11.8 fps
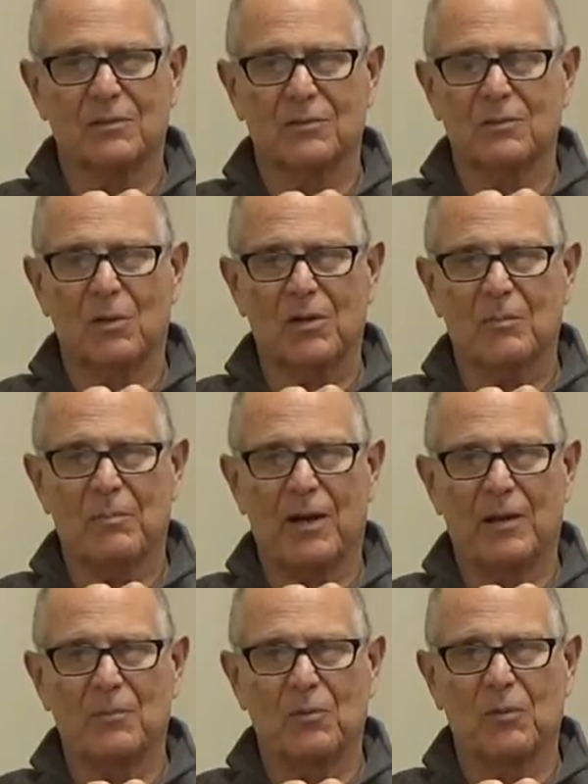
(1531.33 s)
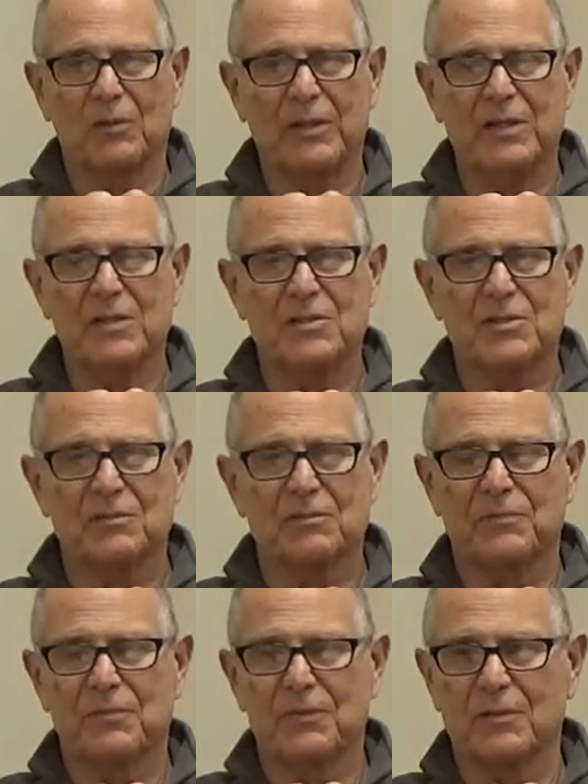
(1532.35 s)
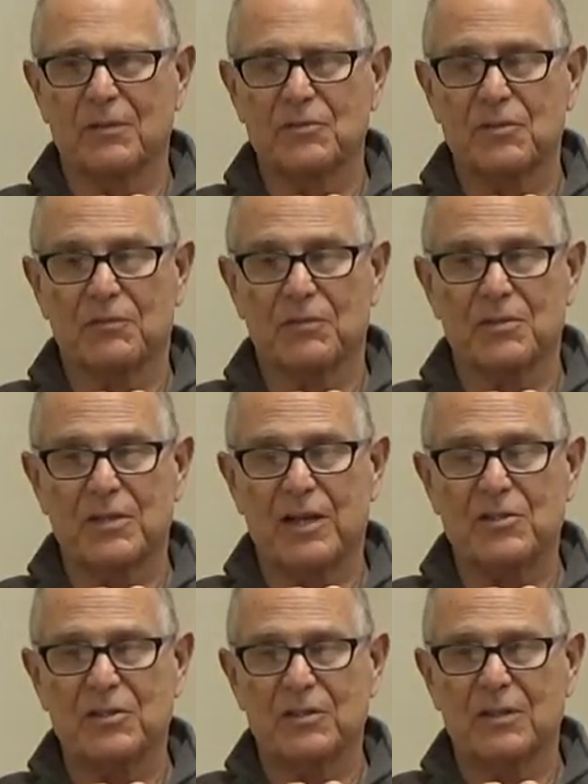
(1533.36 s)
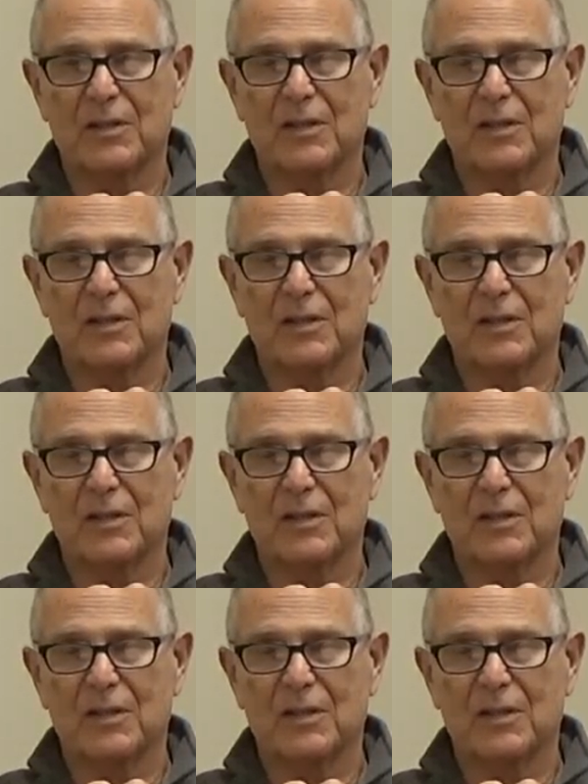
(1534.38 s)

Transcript: talk about, or leaders of uh, civilization,